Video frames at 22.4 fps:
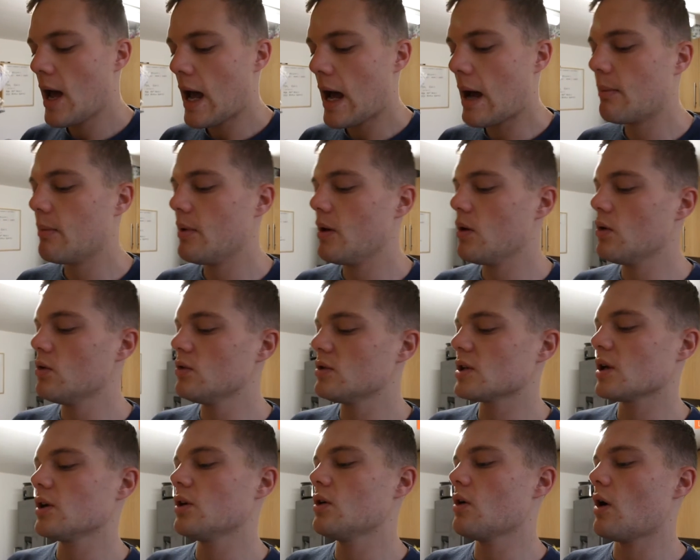And we
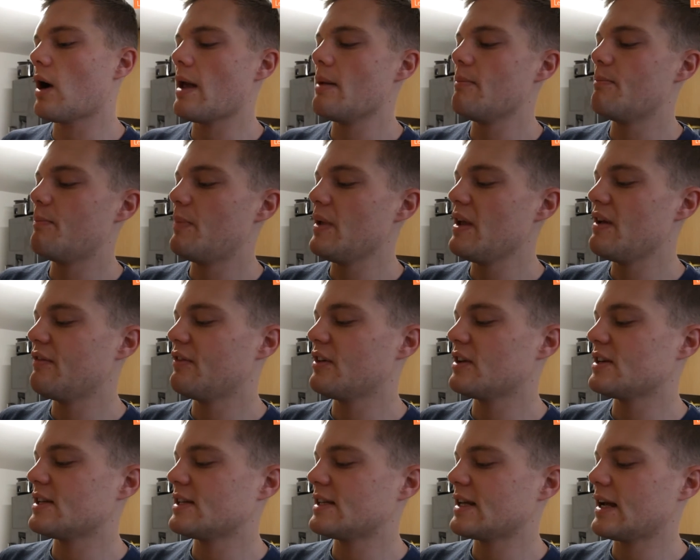also got a beef
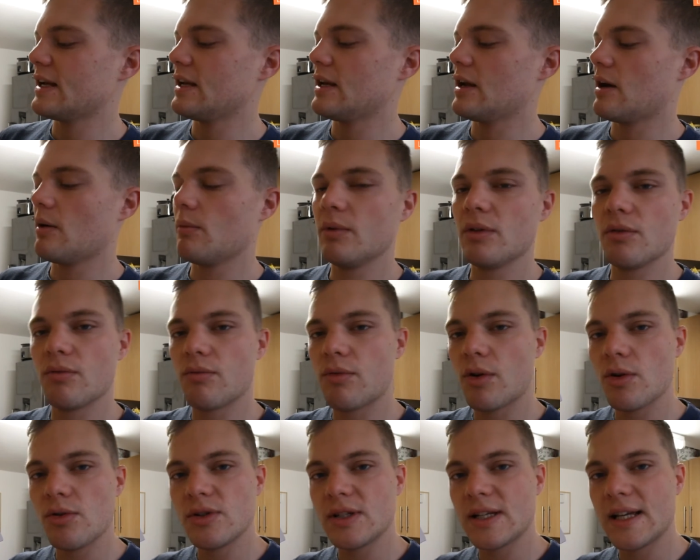lasagna with
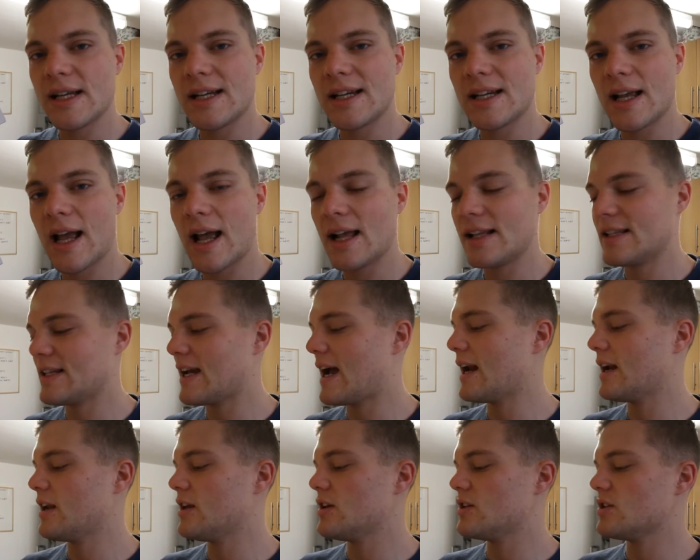roasted
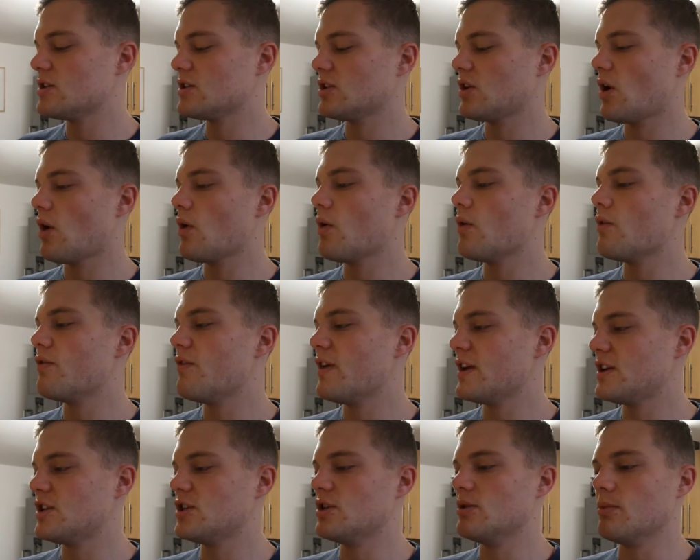Italian style
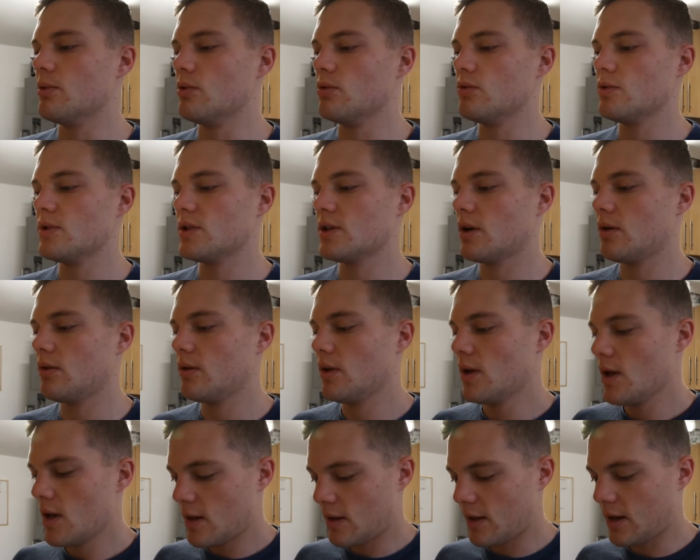vegetables. So
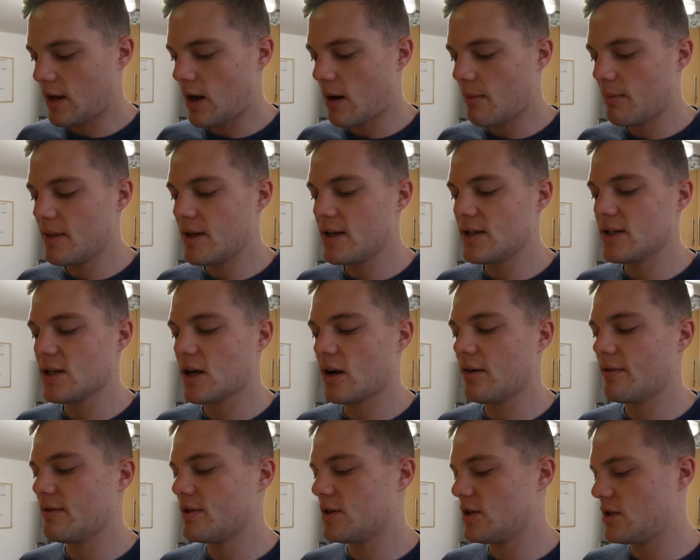they come in these
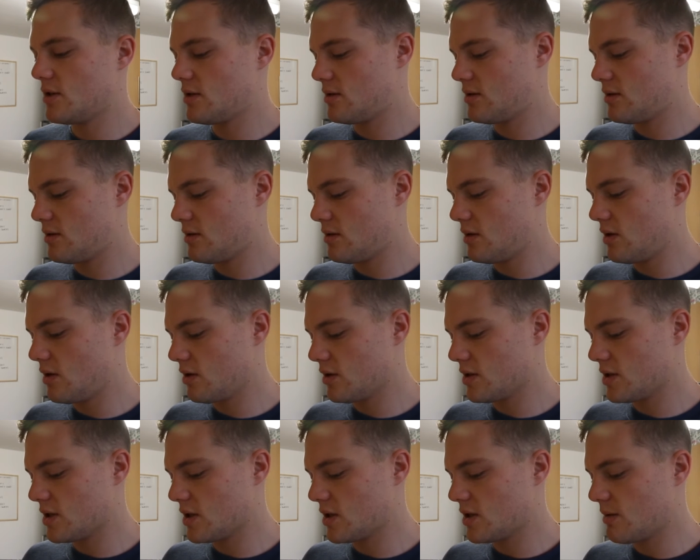kind of
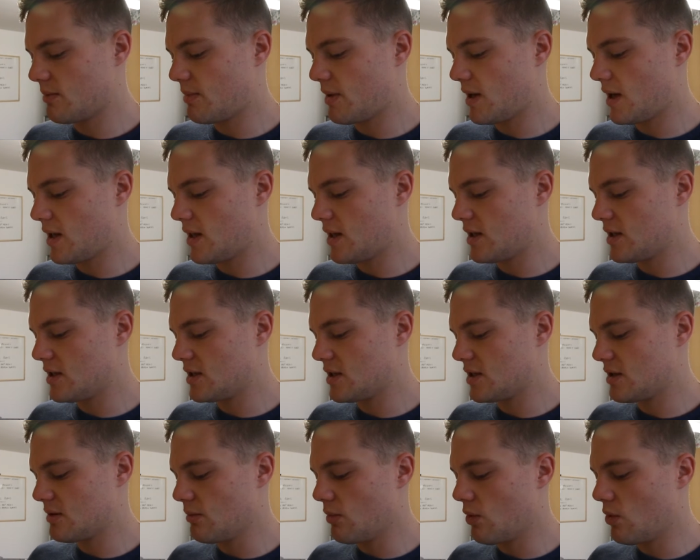looks to be these
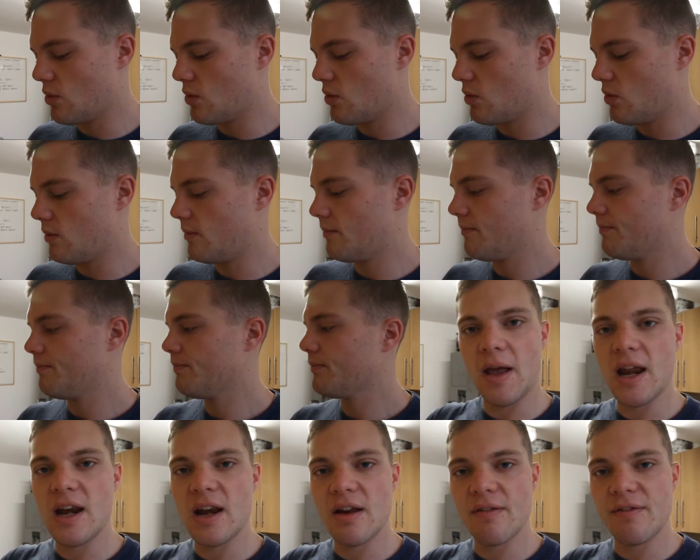small
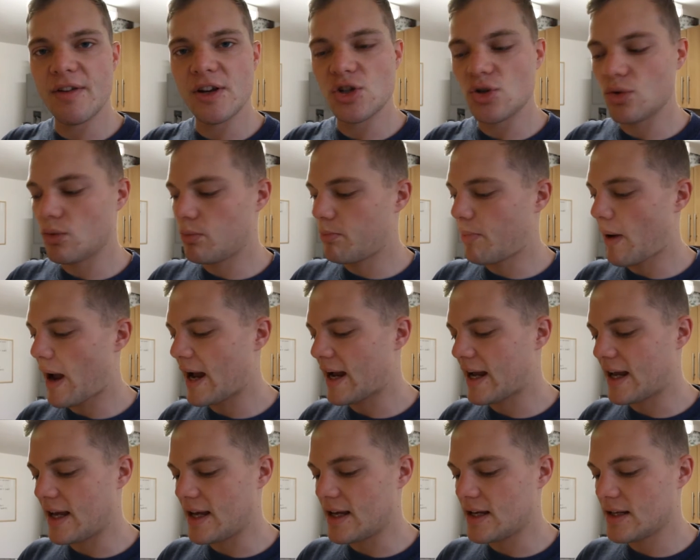individual
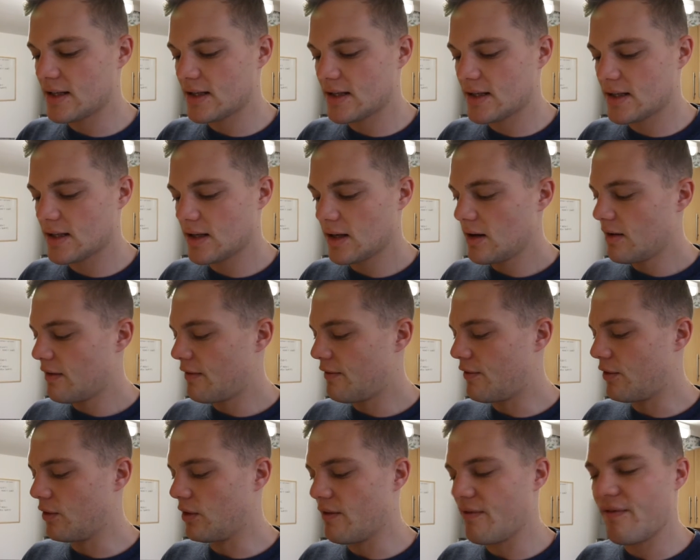packets
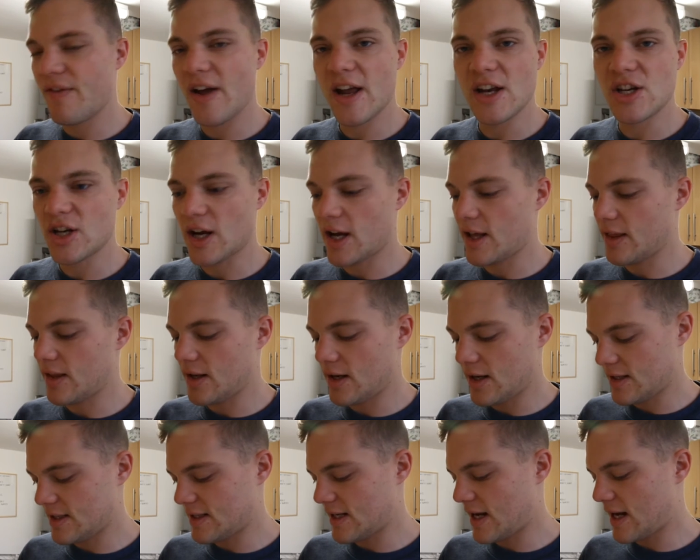for the veg and the
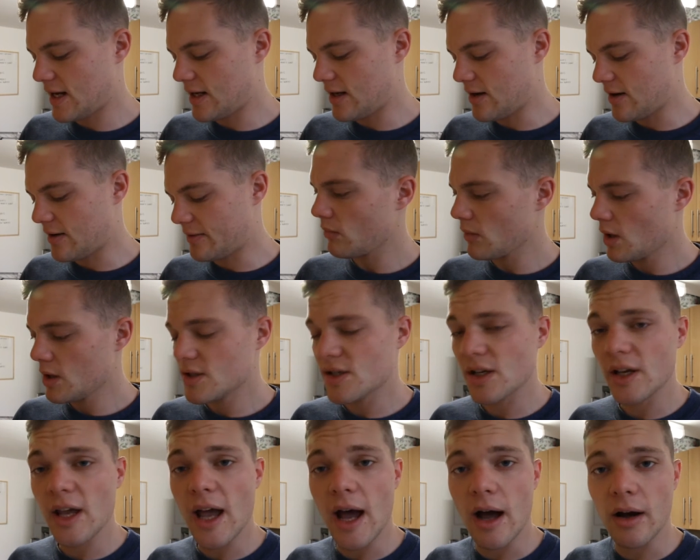lasagna.
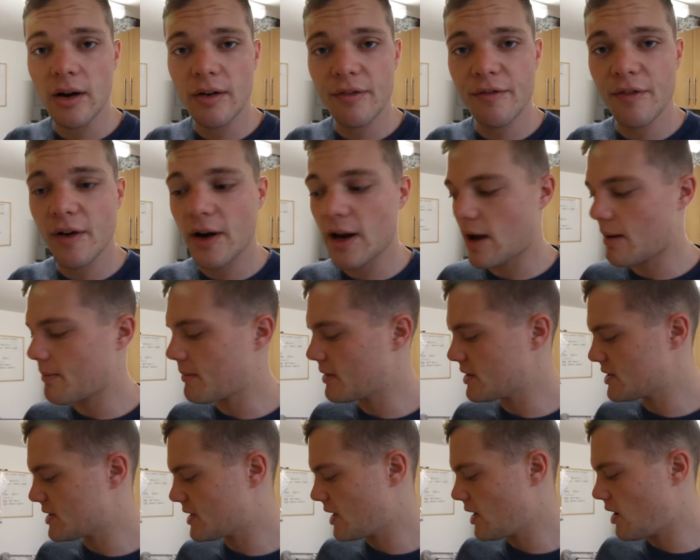So yeah, I'm gonna find out how
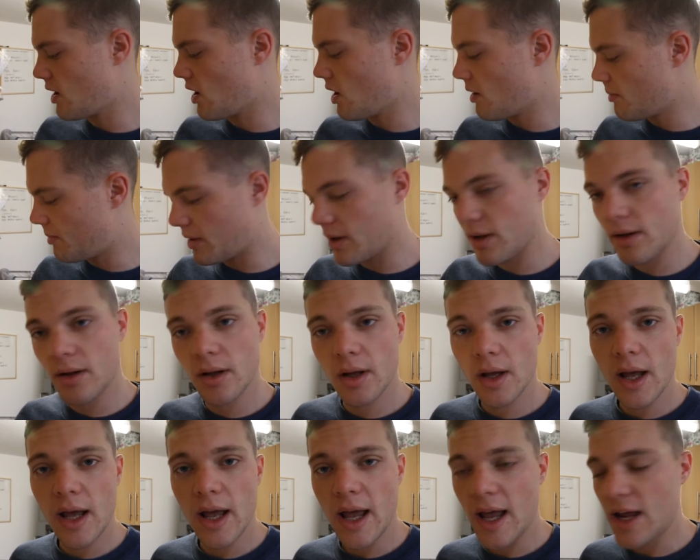much they are, but
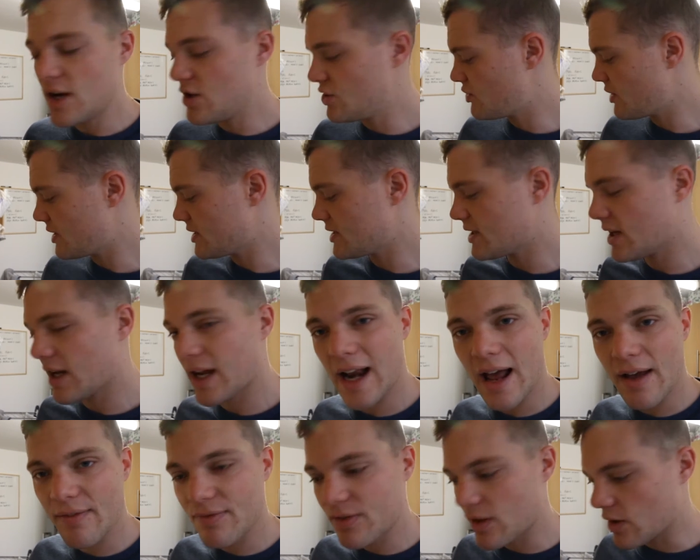interesting,
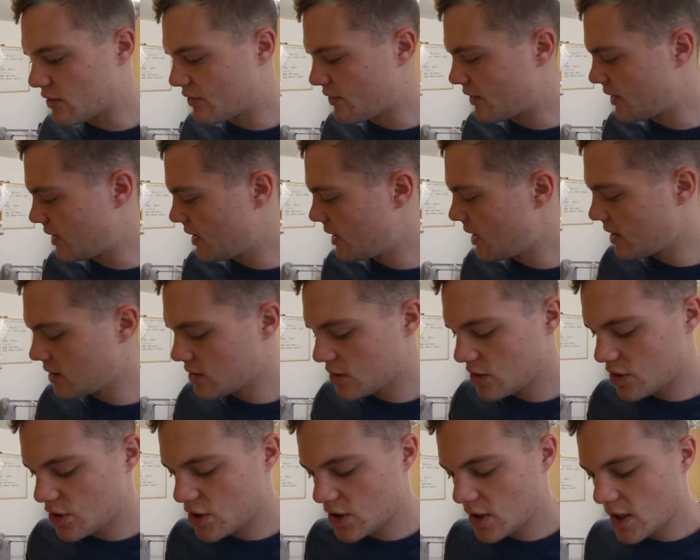gonna have those for
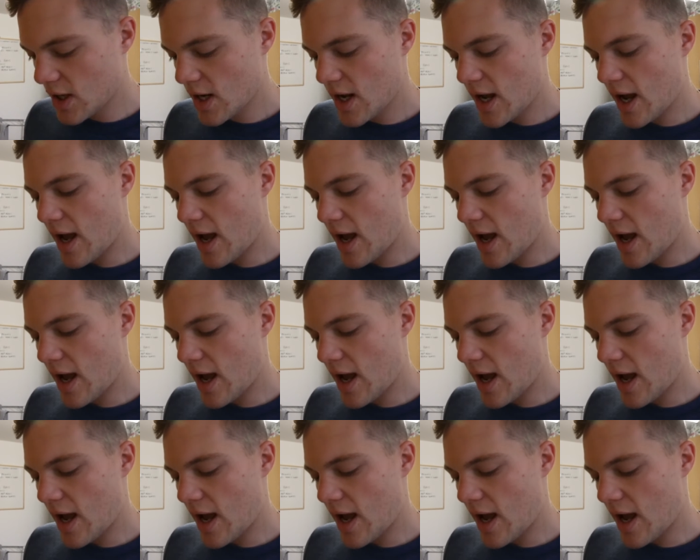lunch.